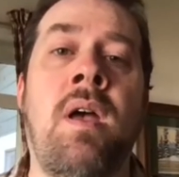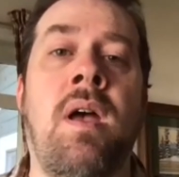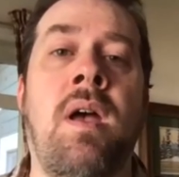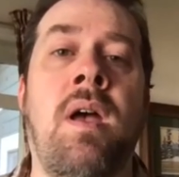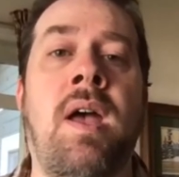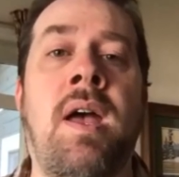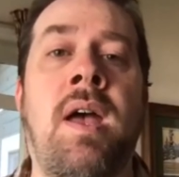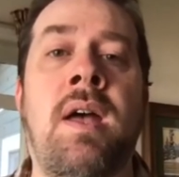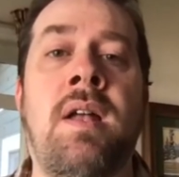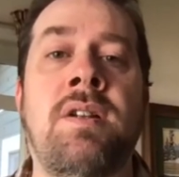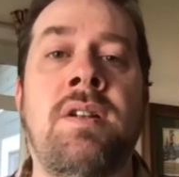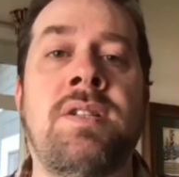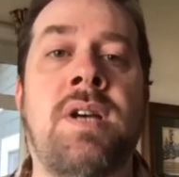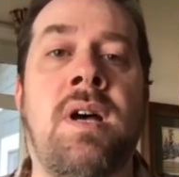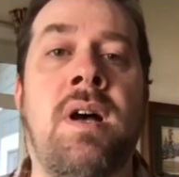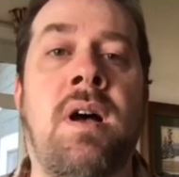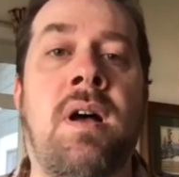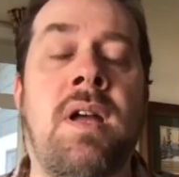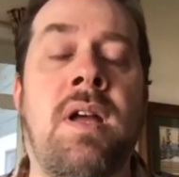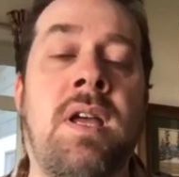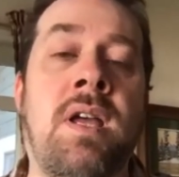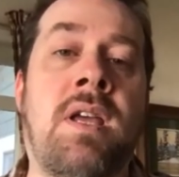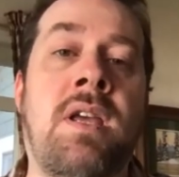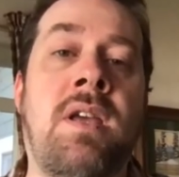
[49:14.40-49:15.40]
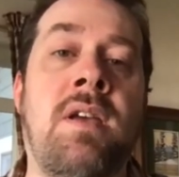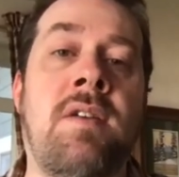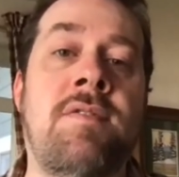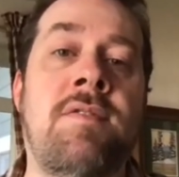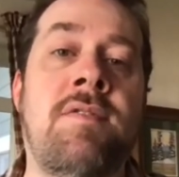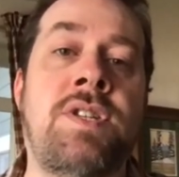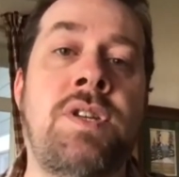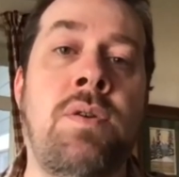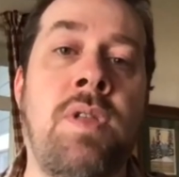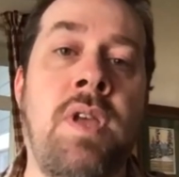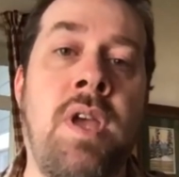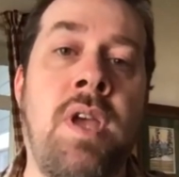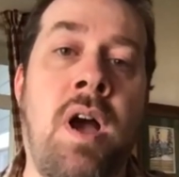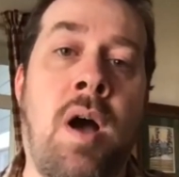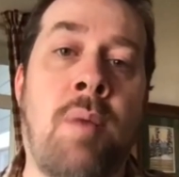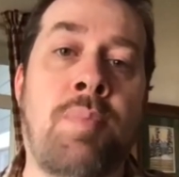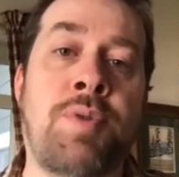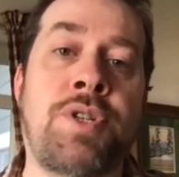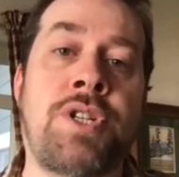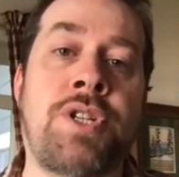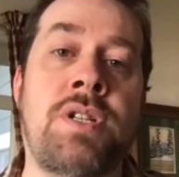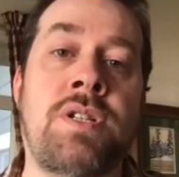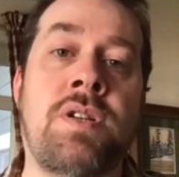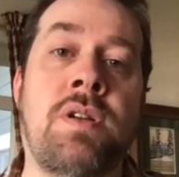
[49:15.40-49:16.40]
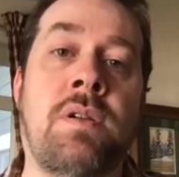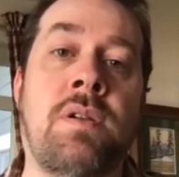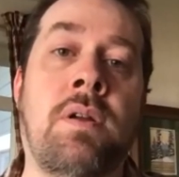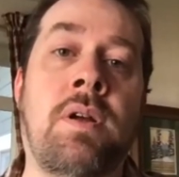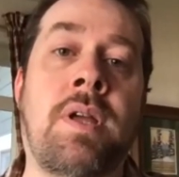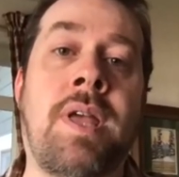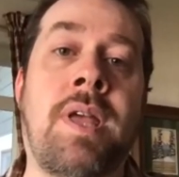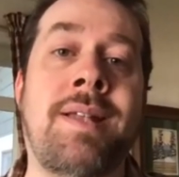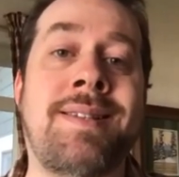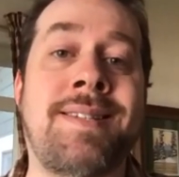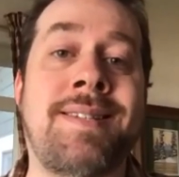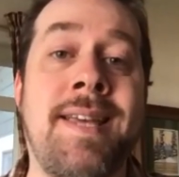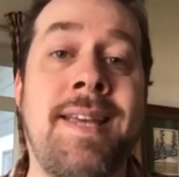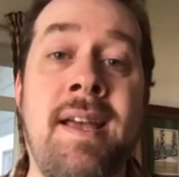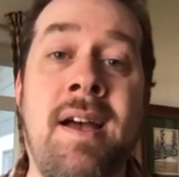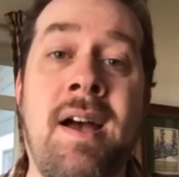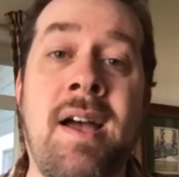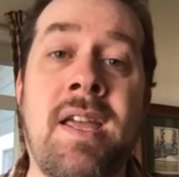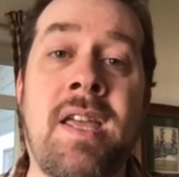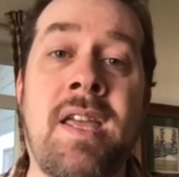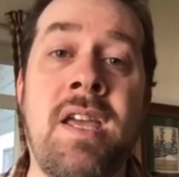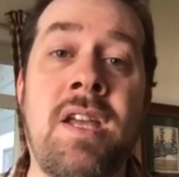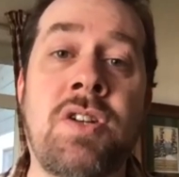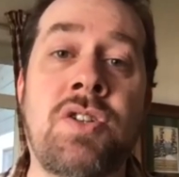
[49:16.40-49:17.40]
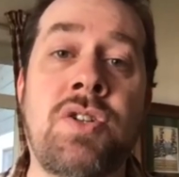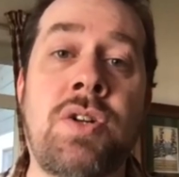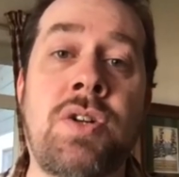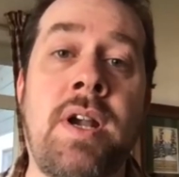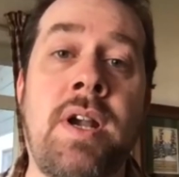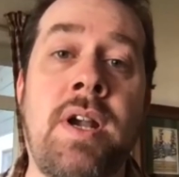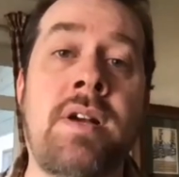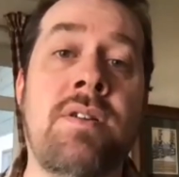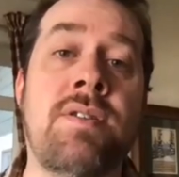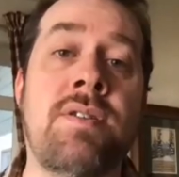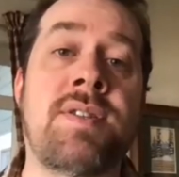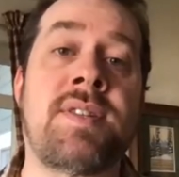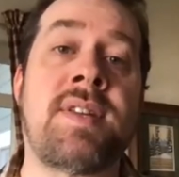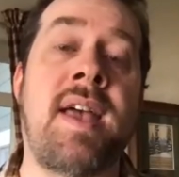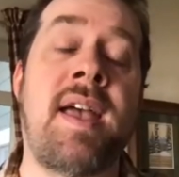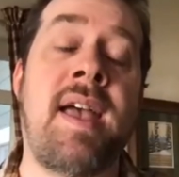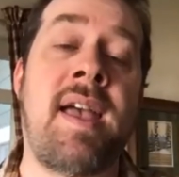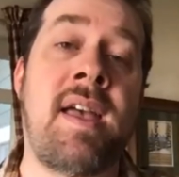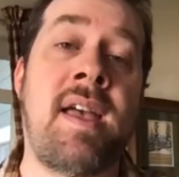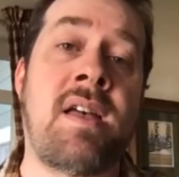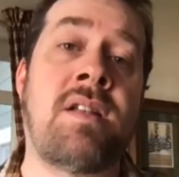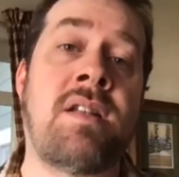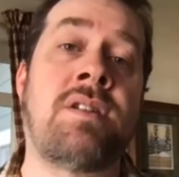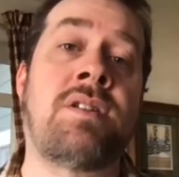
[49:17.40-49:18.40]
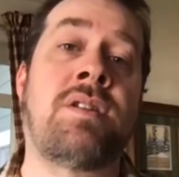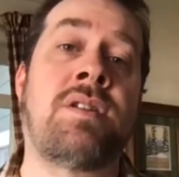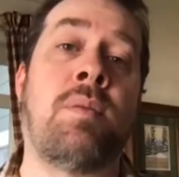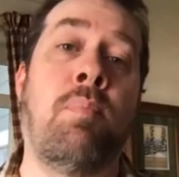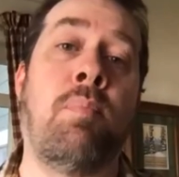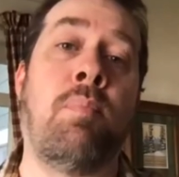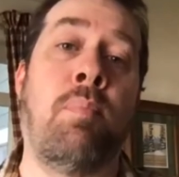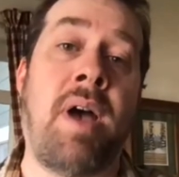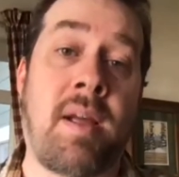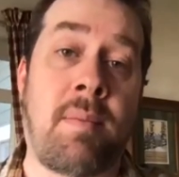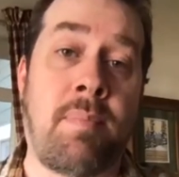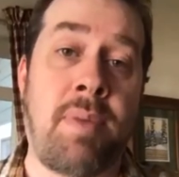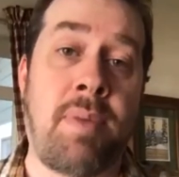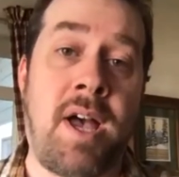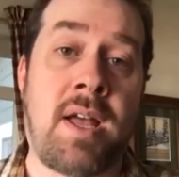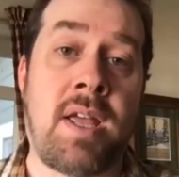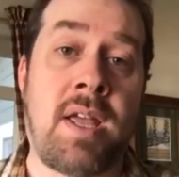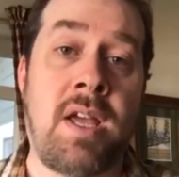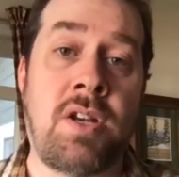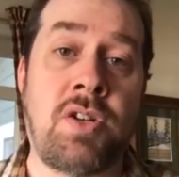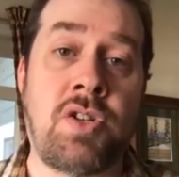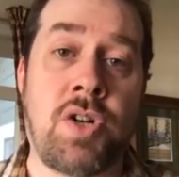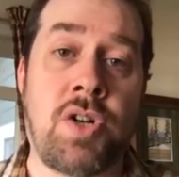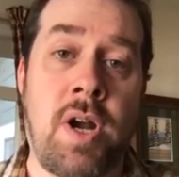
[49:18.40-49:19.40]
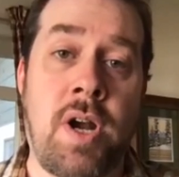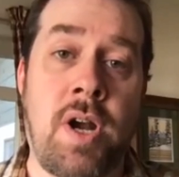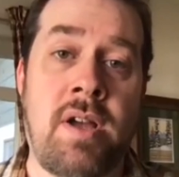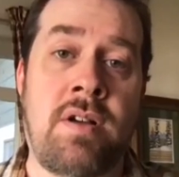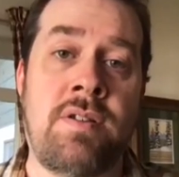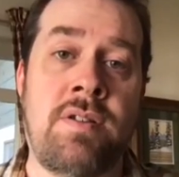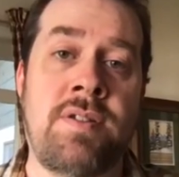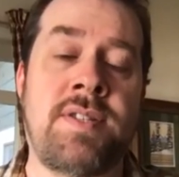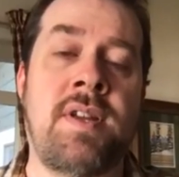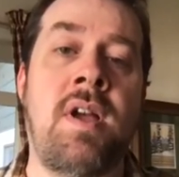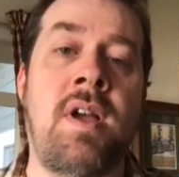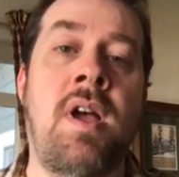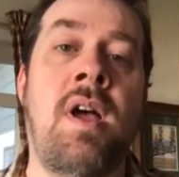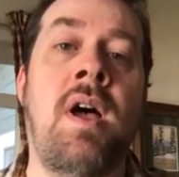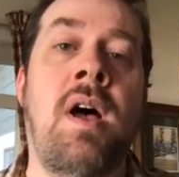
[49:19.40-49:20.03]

and uh, it gives you the option to look at day hiking trails and backpacking trails.